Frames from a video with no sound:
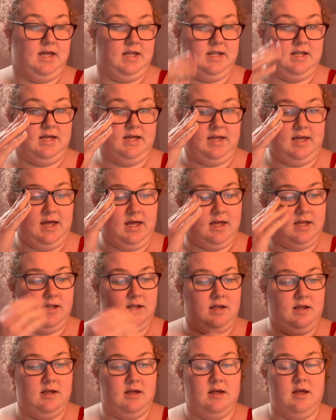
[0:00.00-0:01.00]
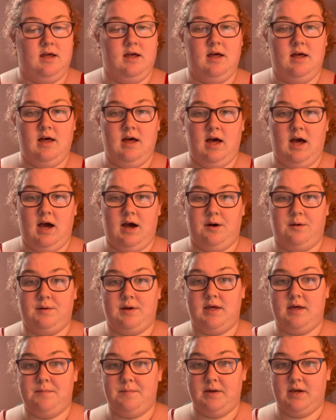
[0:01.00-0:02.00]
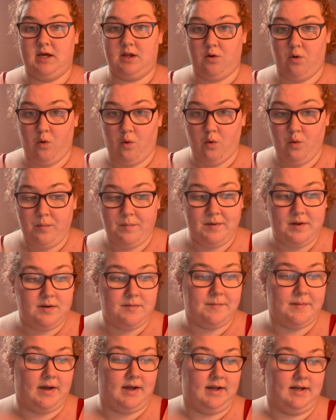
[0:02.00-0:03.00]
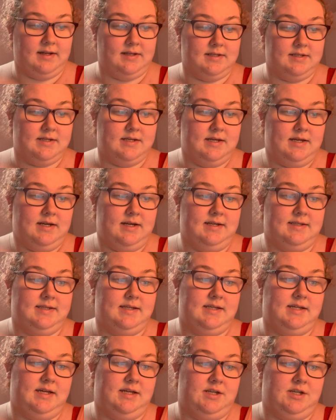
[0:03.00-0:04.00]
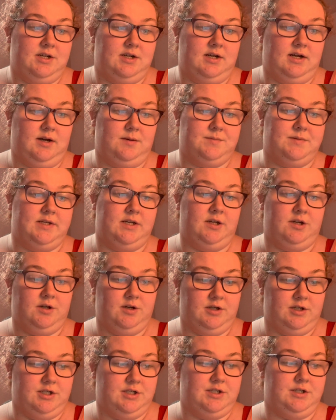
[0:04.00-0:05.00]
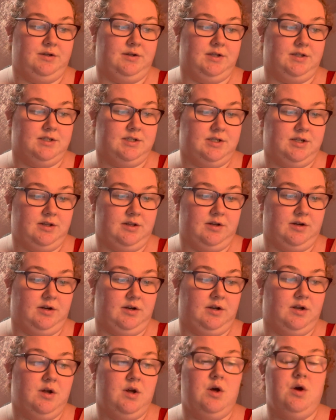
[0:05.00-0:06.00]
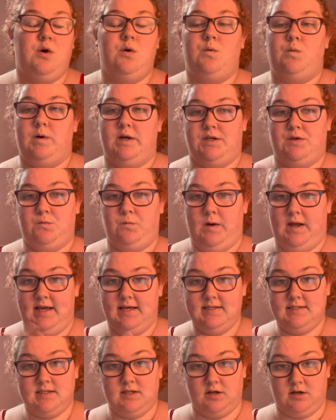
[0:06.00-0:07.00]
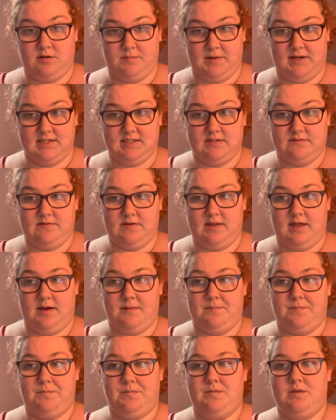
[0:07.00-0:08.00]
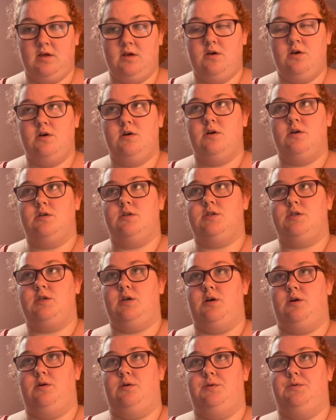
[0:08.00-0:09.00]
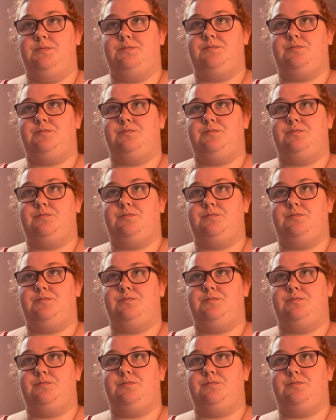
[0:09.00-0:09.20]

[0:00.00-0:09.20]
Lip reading: again, how keeping an open mind as a teacher helps encourage students to learn which ways learn best for them. So